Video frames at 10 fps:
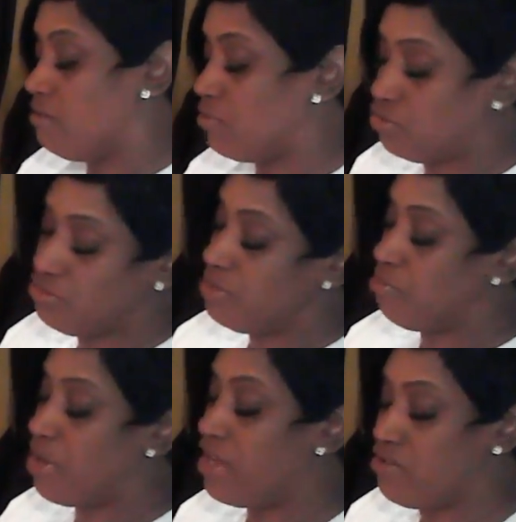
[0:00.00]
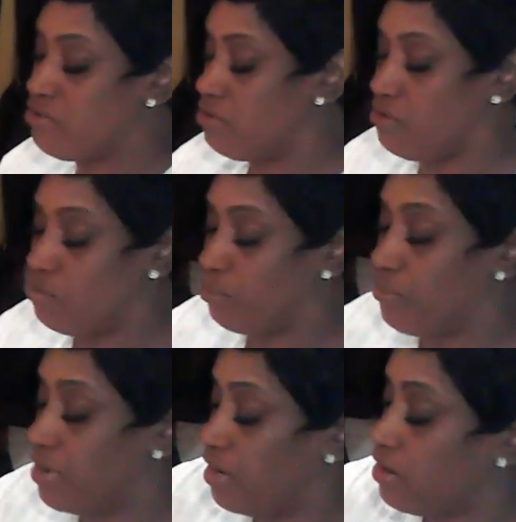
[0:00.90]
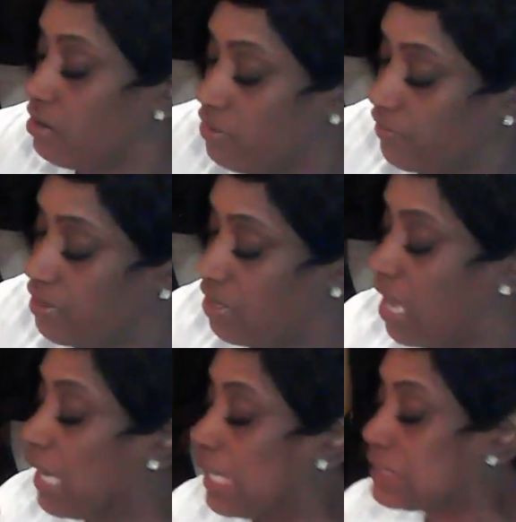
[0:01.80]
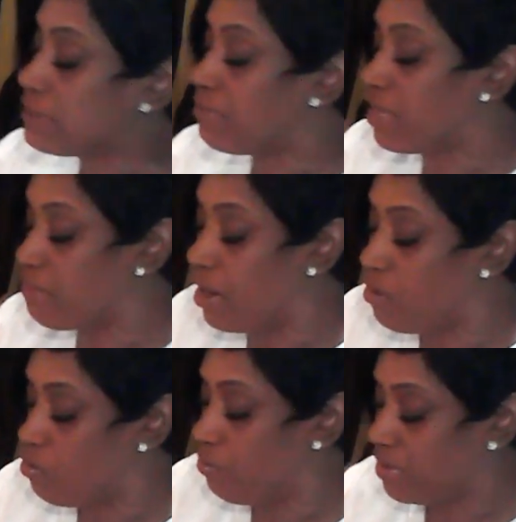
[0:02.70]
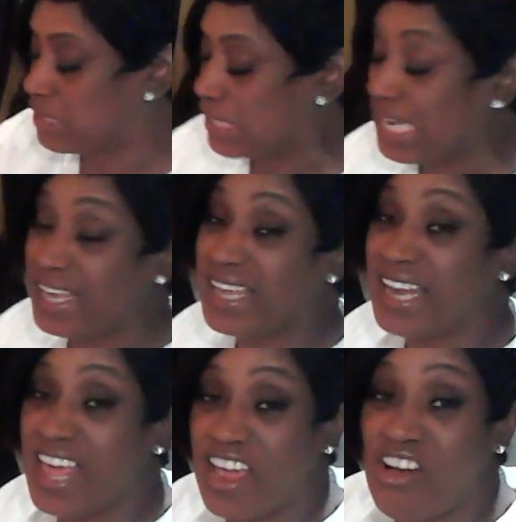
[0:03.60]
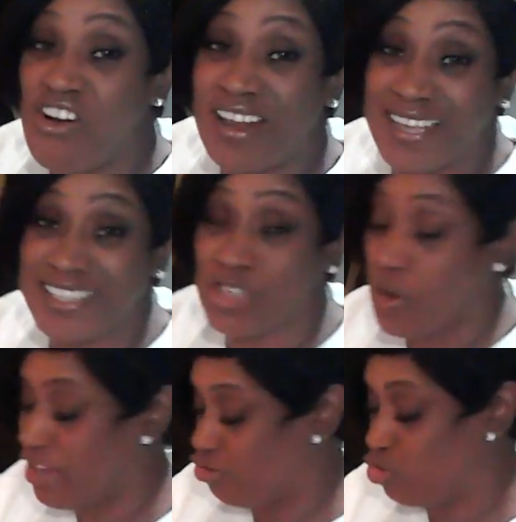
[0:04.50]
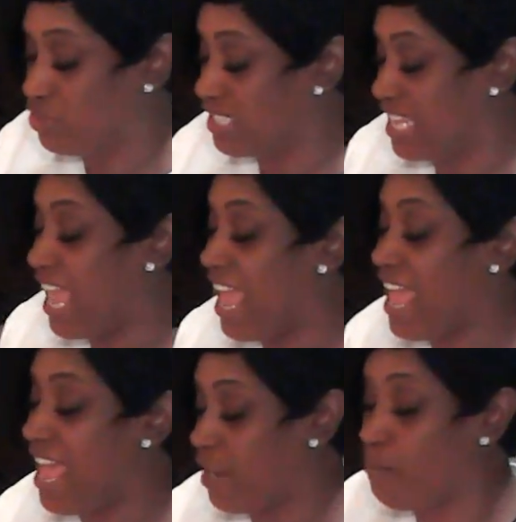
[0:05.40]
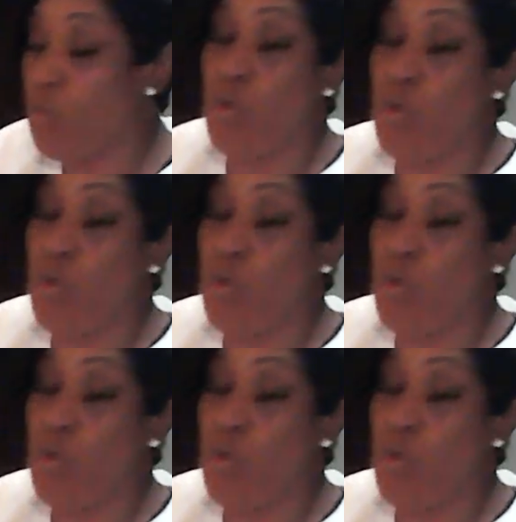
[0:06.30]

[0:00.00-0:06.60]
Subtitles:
But you can buy your own brand of it. I like to make my own because I like a lot of garlic, so I usually add more